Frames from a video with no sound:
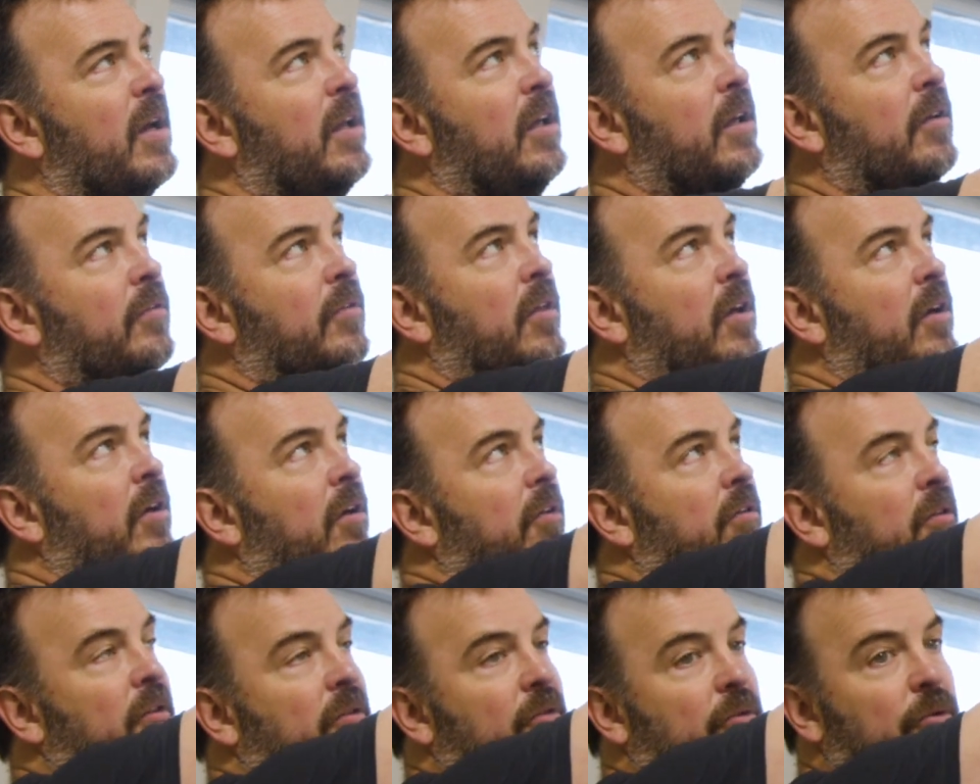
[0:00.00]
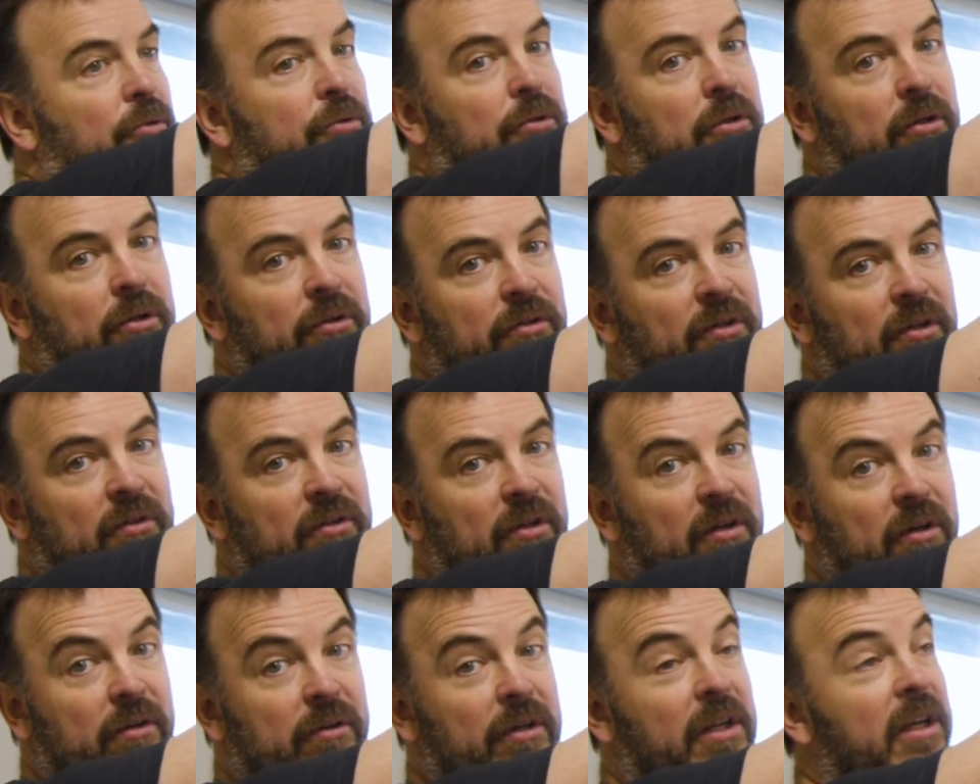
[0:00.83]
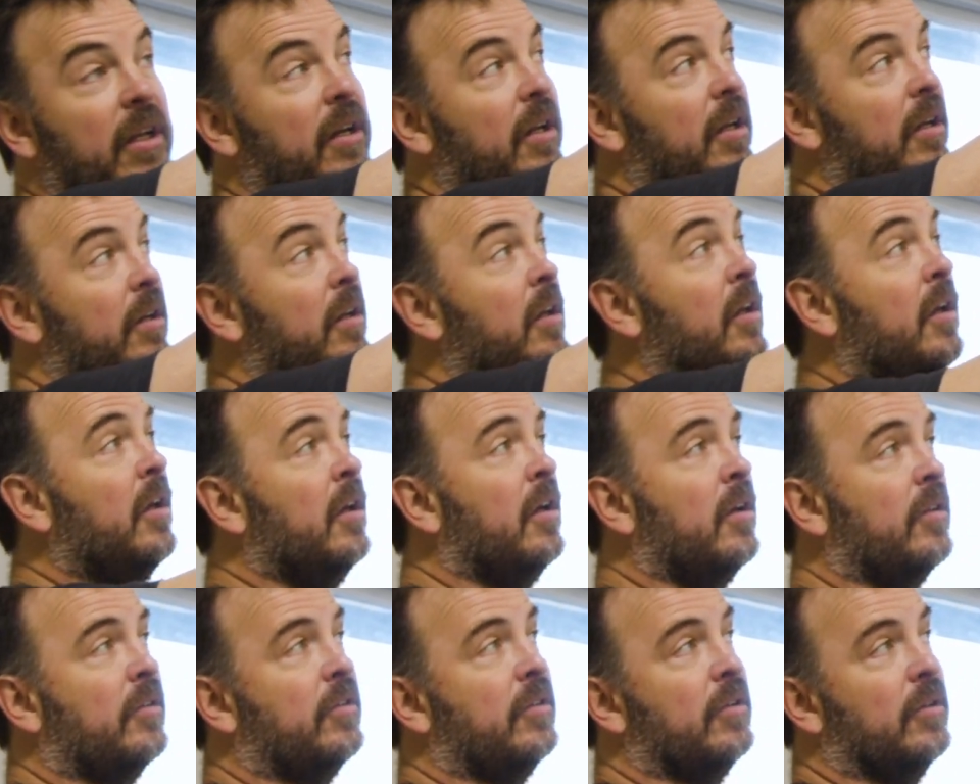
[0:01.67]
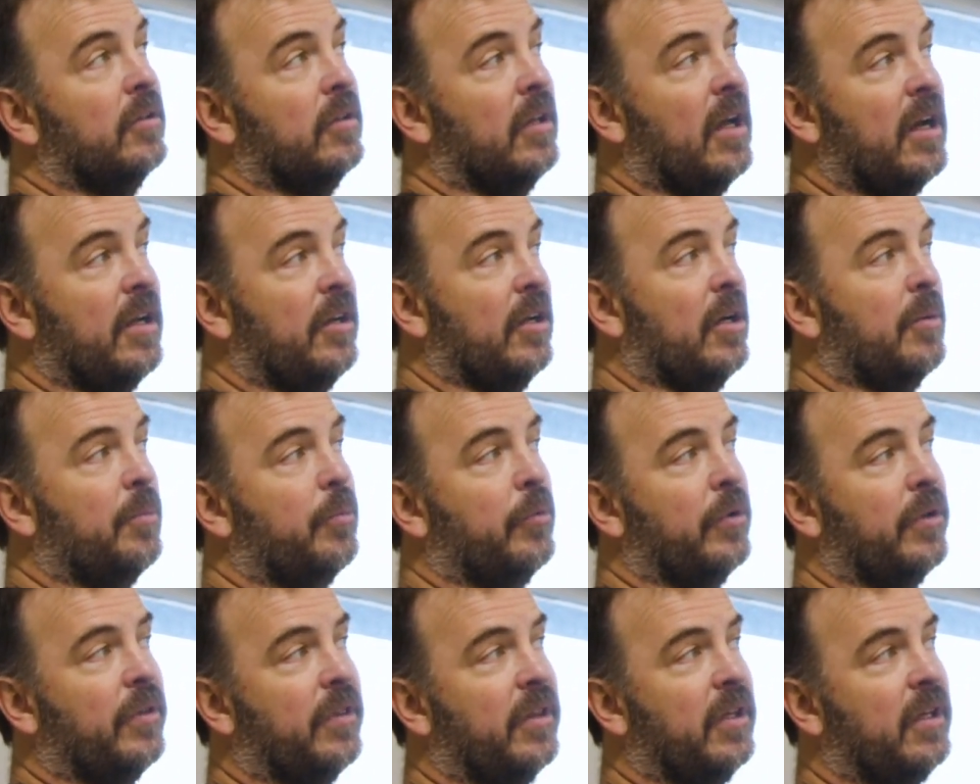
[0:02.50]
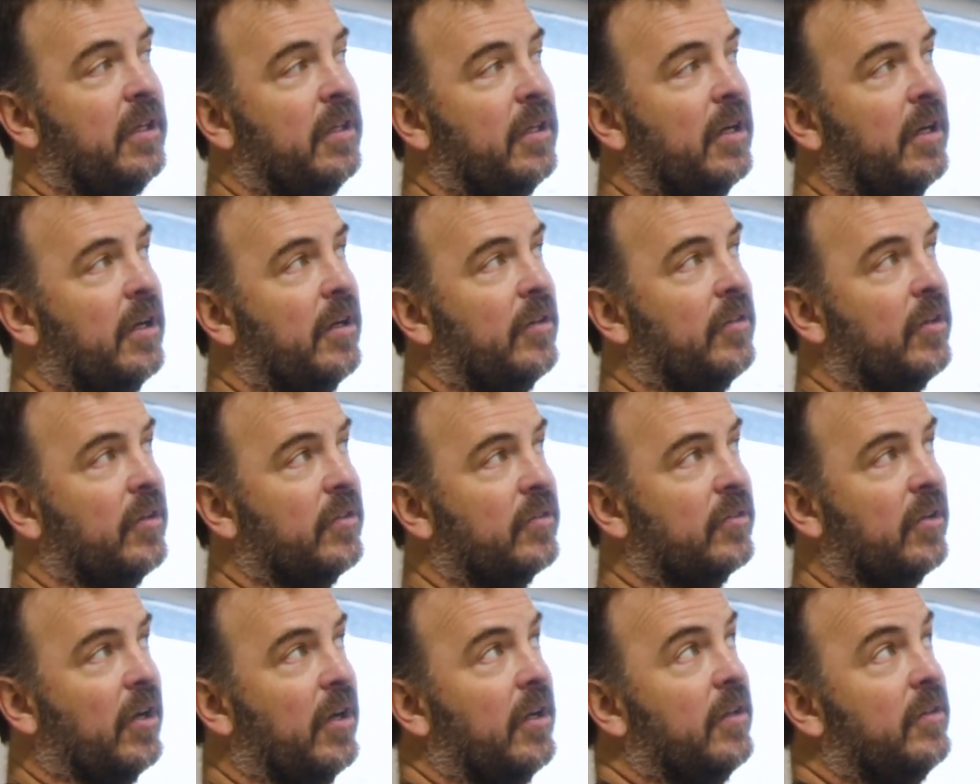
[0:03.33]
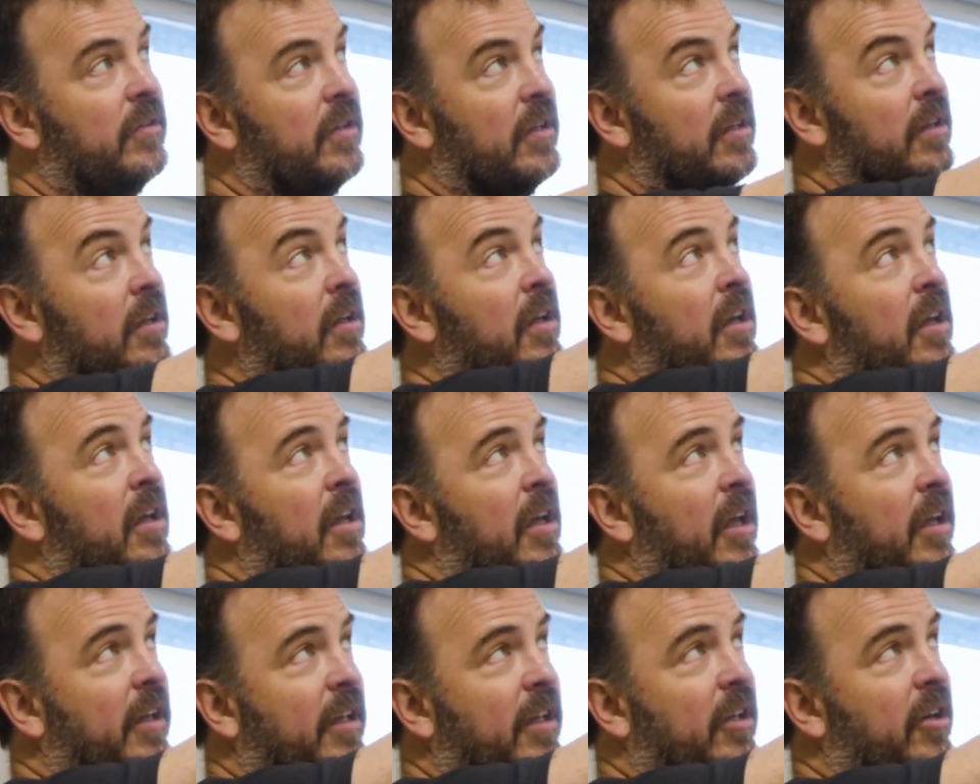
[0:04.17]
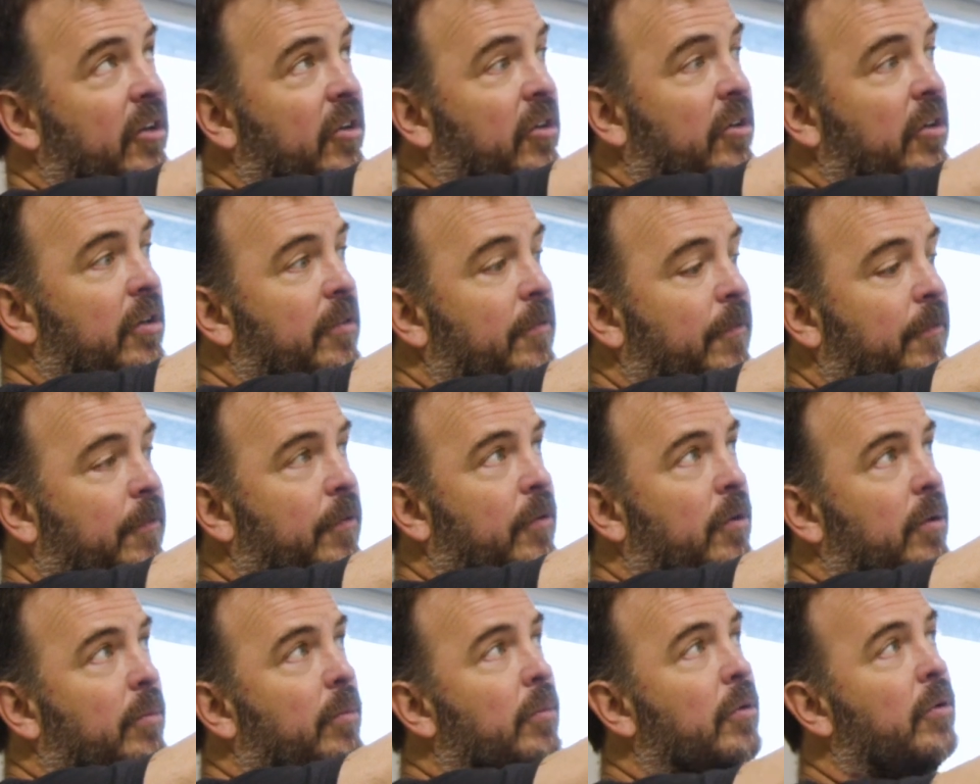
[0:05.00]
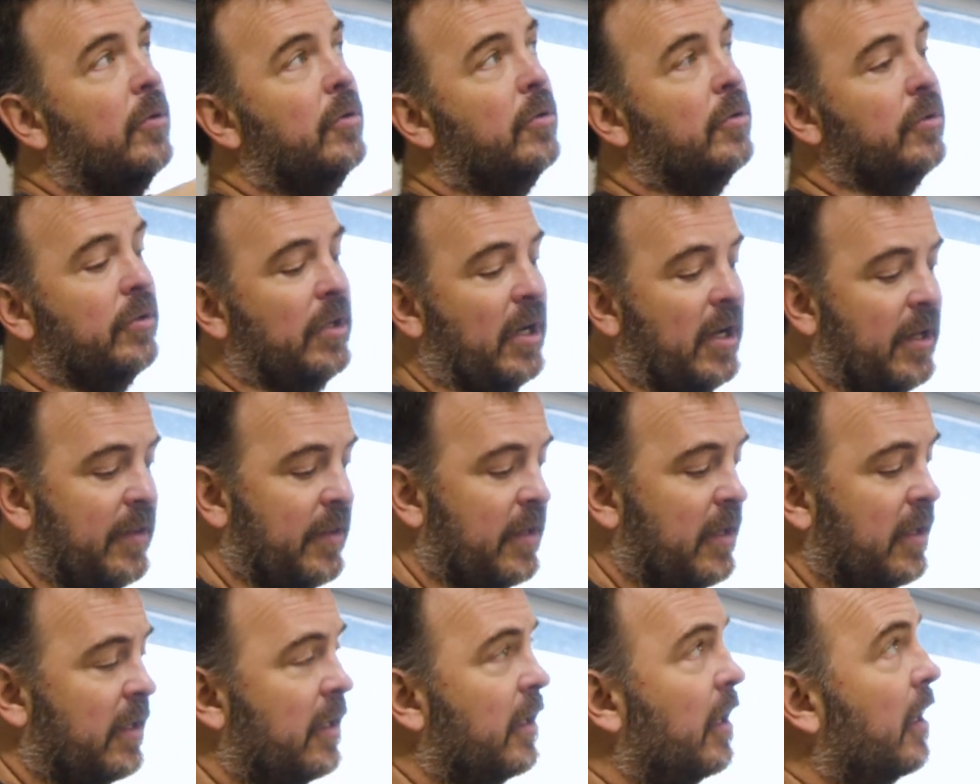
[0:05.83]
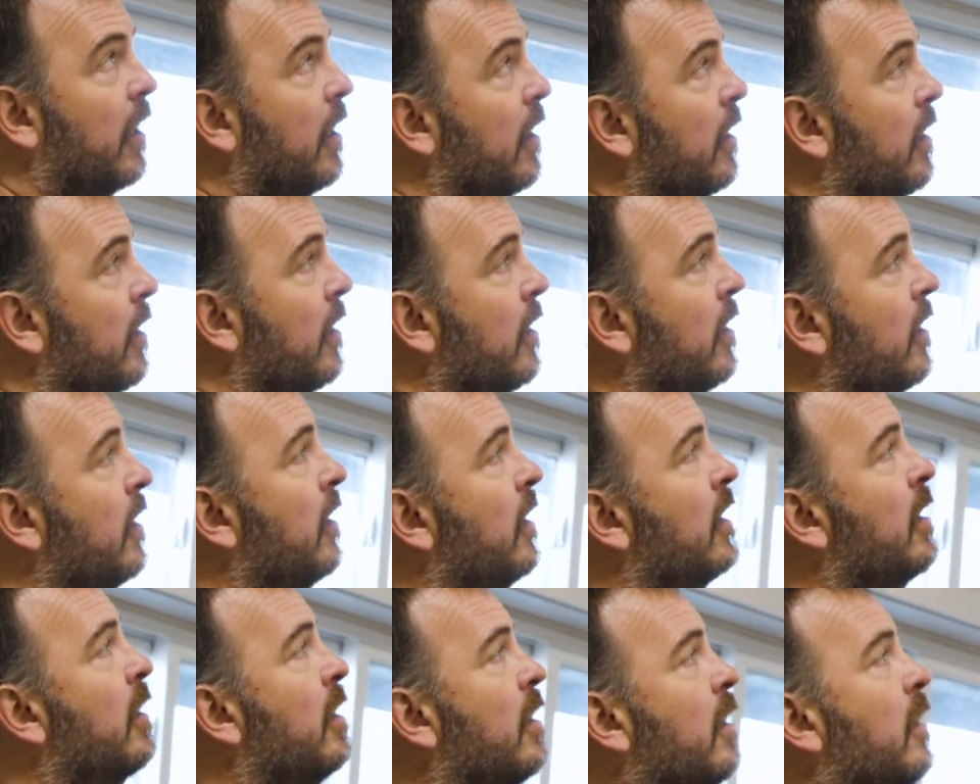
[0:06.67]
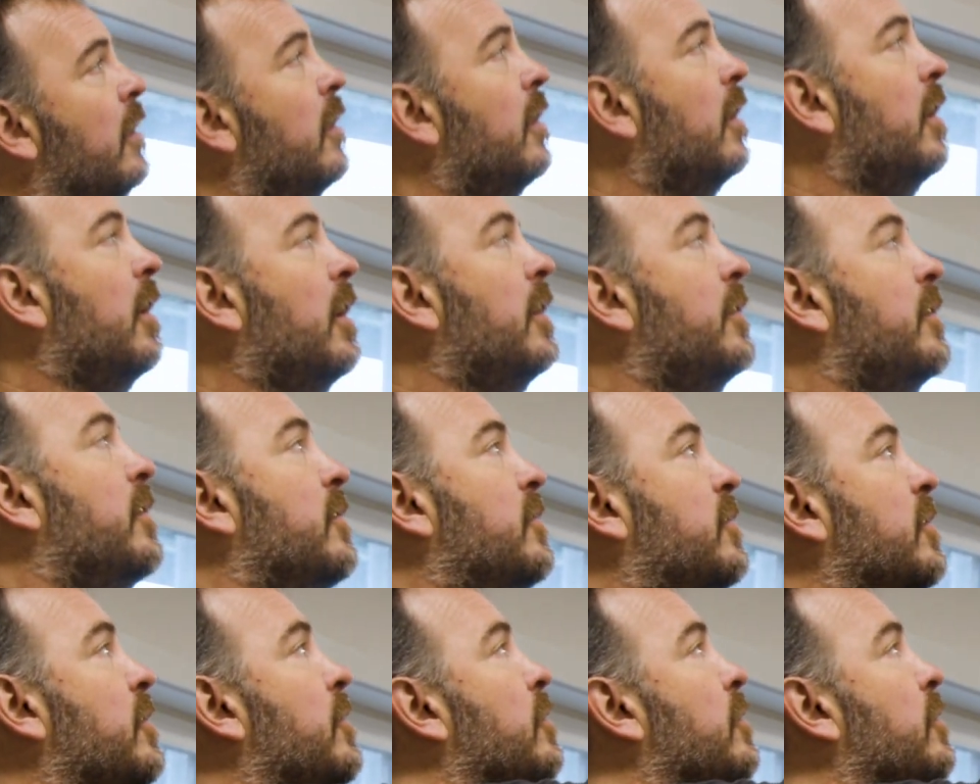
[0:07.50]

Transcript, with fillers: many of the screw holes as are needed to line up with the studs and get a good firm hold on the on this